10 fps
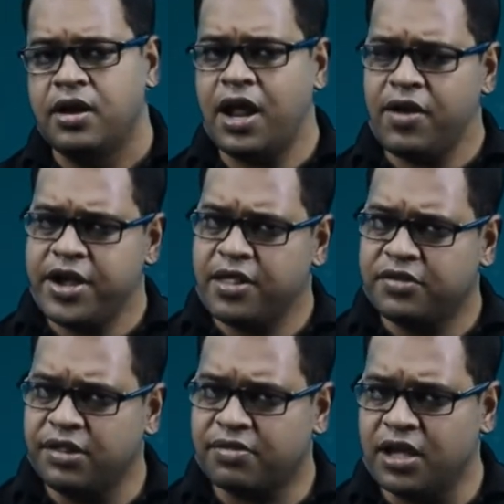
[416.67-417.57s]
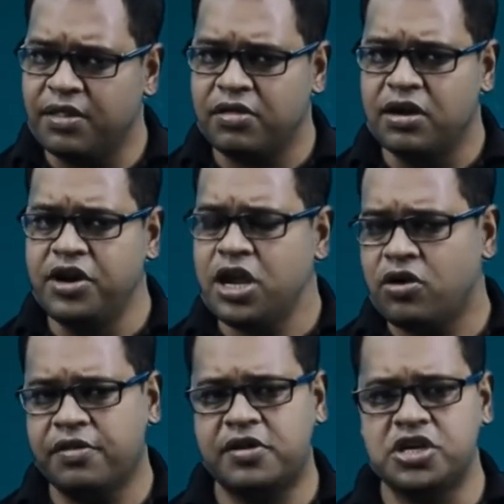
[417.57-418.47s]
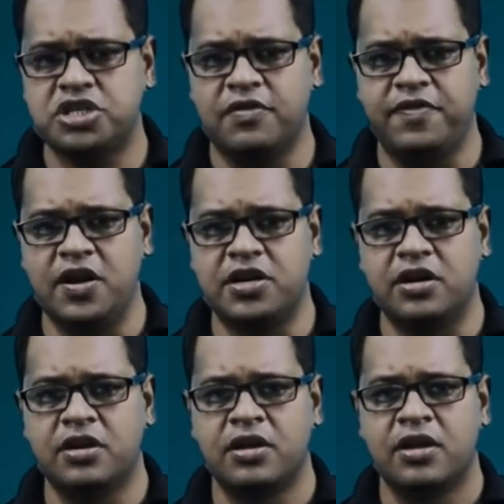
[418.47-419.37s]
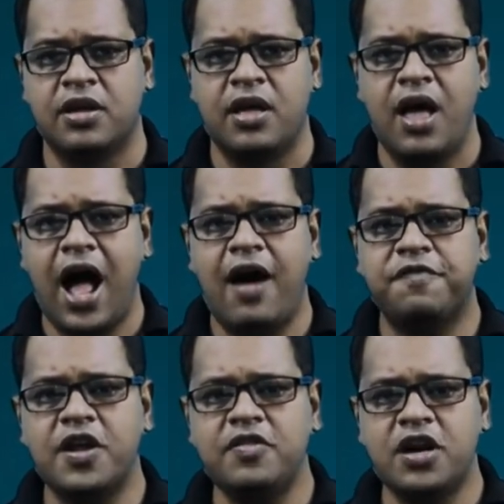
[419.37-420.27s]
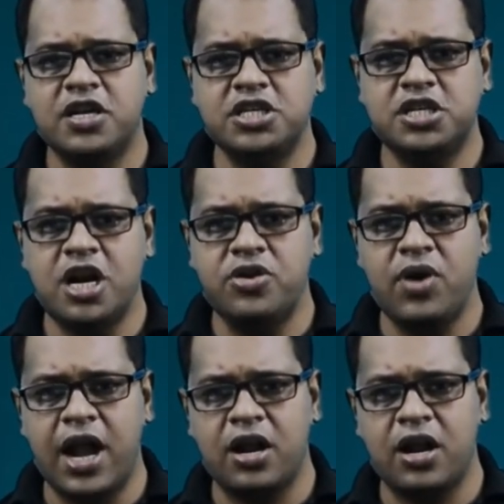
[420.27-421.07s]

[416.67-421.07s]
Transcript: Now let us discuss reconstruction filter. After the digital to